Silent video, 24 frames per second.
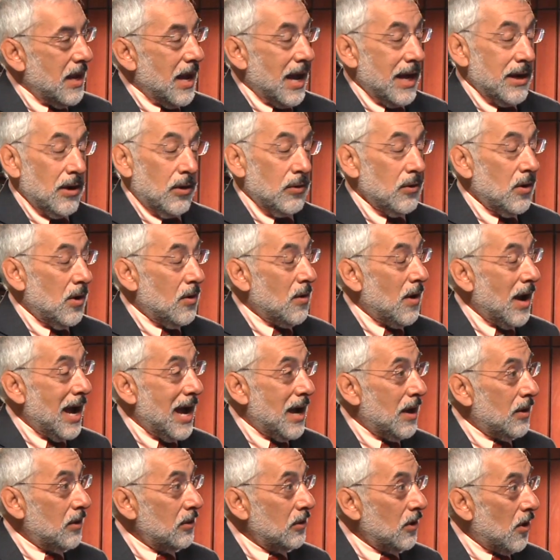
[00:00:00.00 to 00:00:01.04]
I don't know
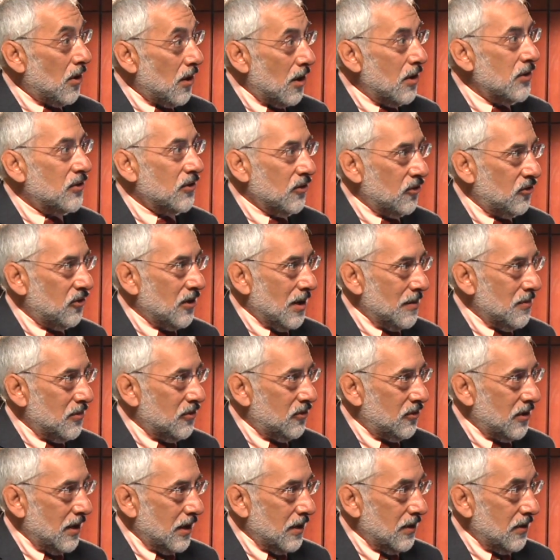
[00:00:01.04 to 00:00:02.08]
how large a
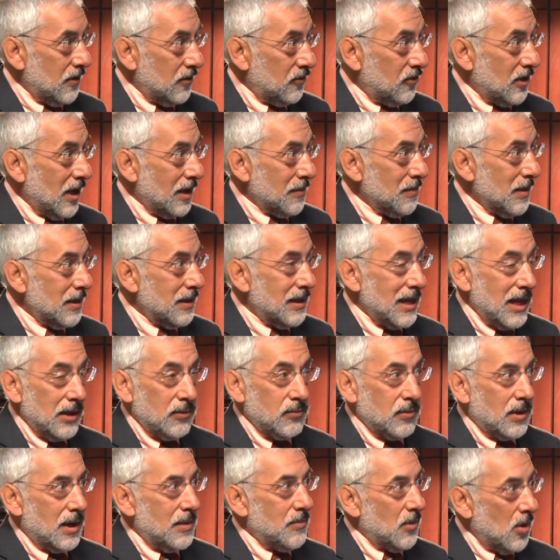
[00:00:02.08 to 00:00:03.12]
subsegment, and
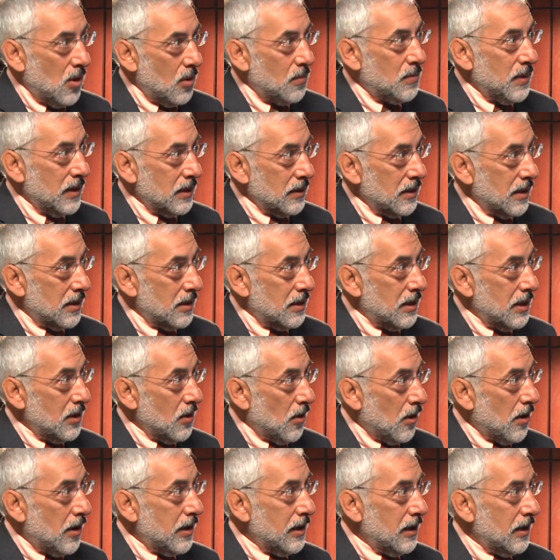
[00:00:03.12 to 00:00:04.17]
that's what I'm hoping that the
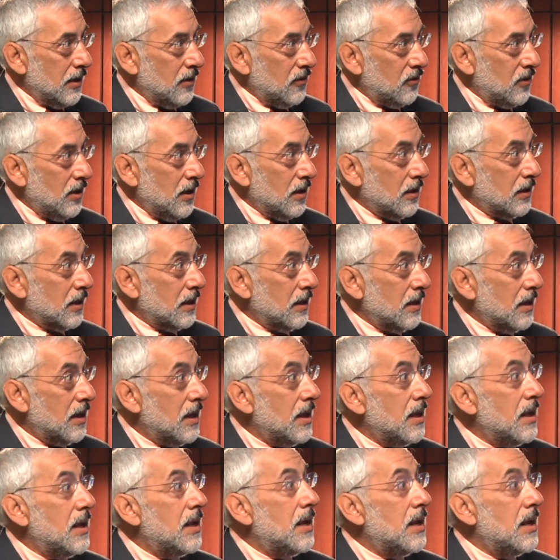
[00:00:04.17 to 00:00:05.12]
audience here can